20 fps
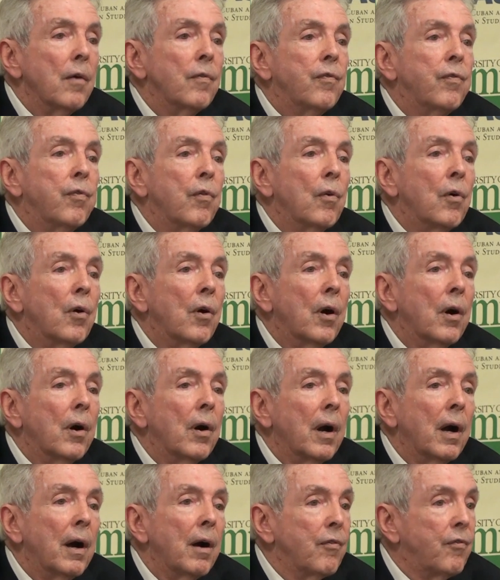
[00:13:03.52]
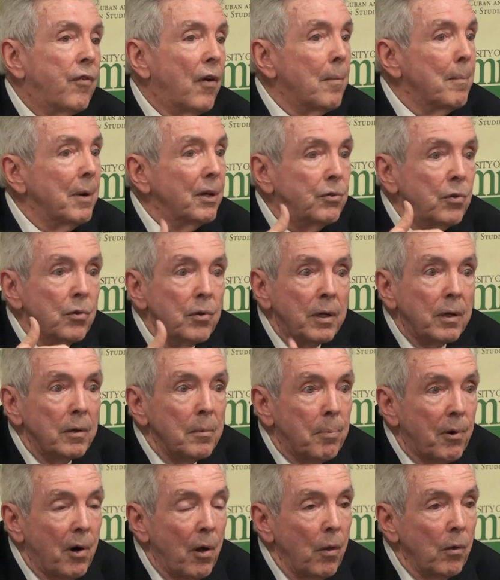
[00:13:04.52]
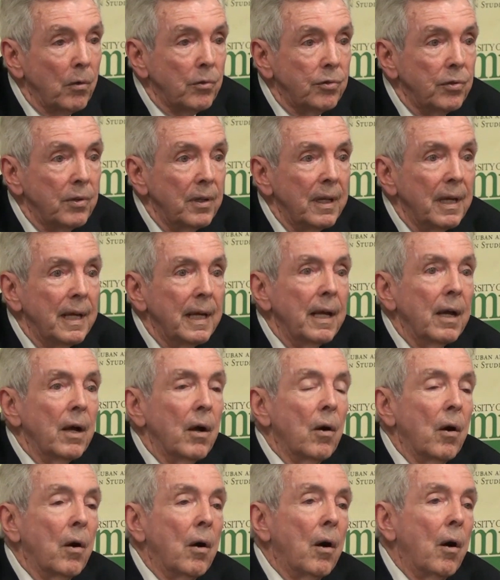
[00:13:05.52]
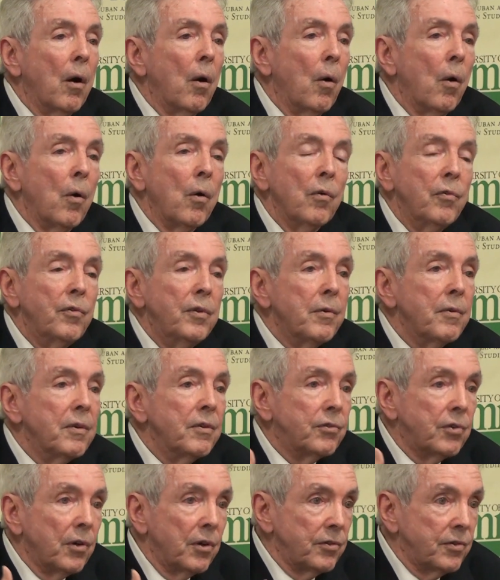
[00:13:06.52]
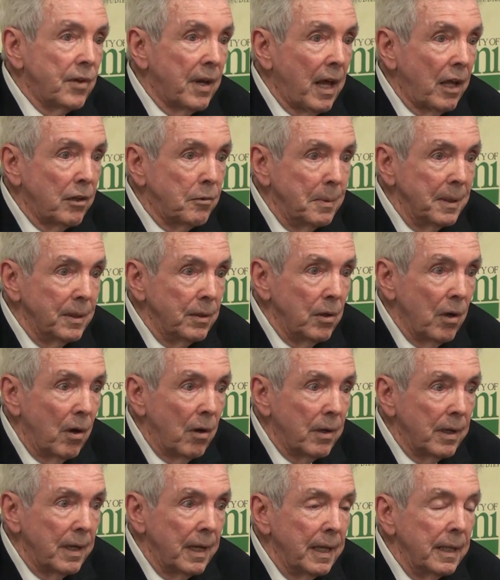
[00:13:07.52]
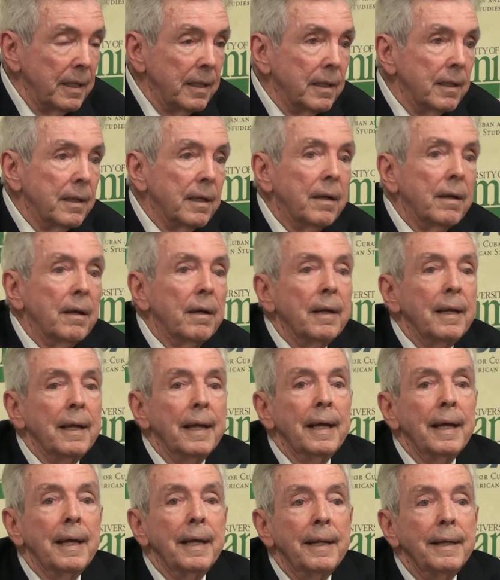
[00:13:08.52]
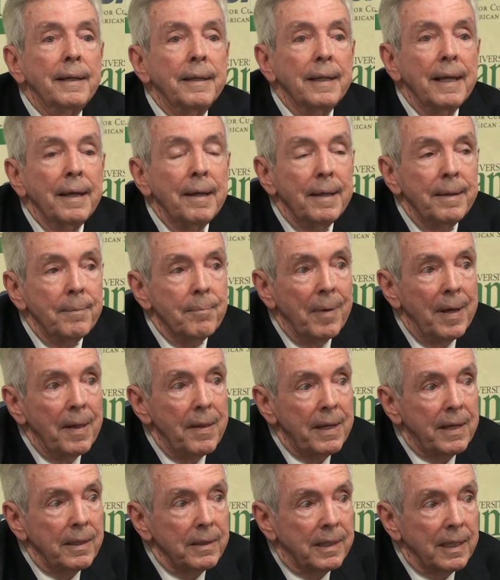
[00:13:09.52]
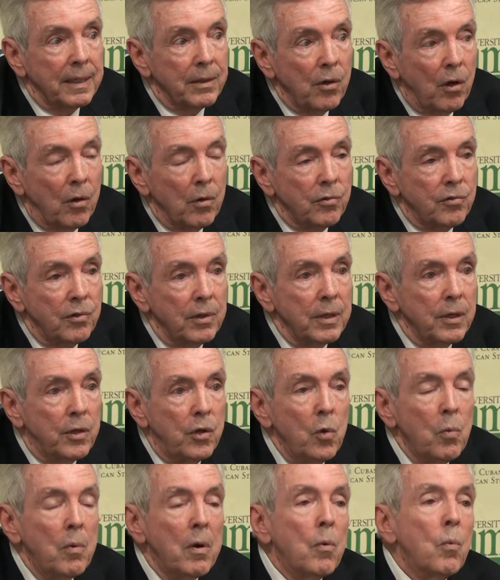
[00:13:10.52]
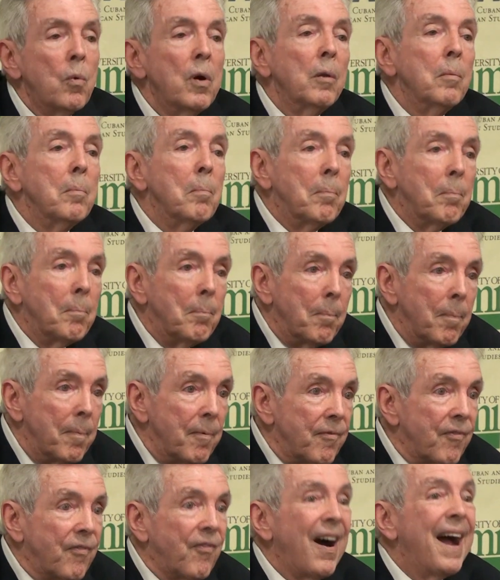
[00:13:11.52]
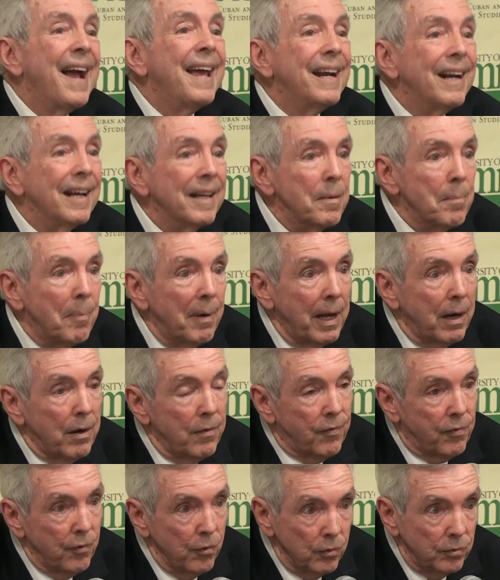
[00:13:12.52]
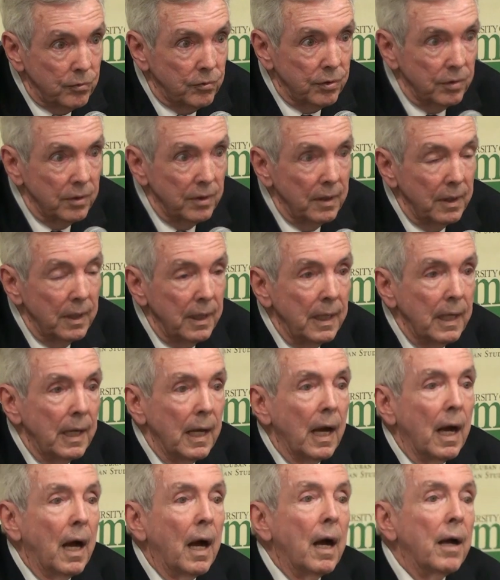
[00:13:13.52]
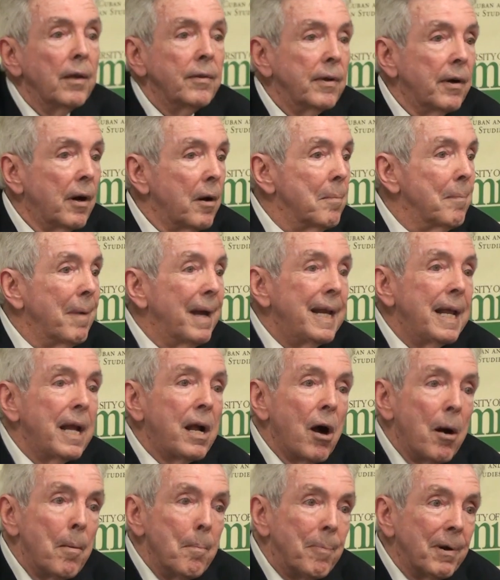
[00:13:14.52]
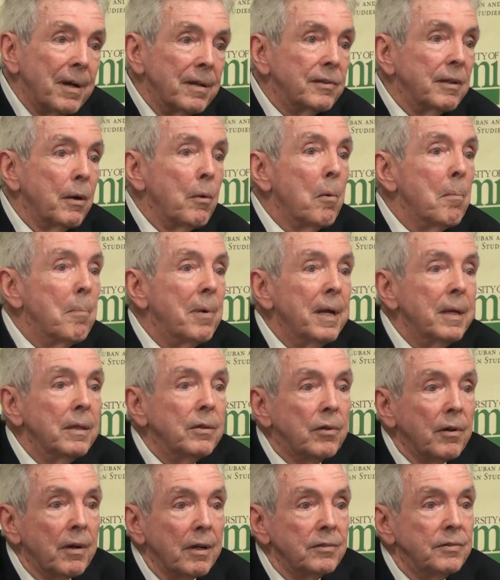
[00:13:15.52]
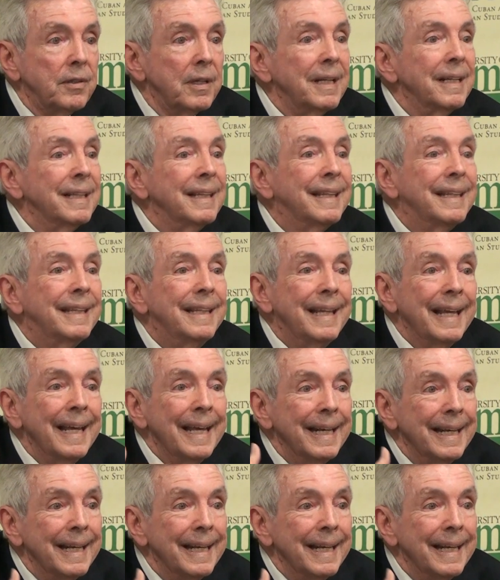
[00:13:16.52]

for pharmaceutical products. All of the research that has been done in medical technology in Cuba will finally bear fruit. There are many companies that will be interested in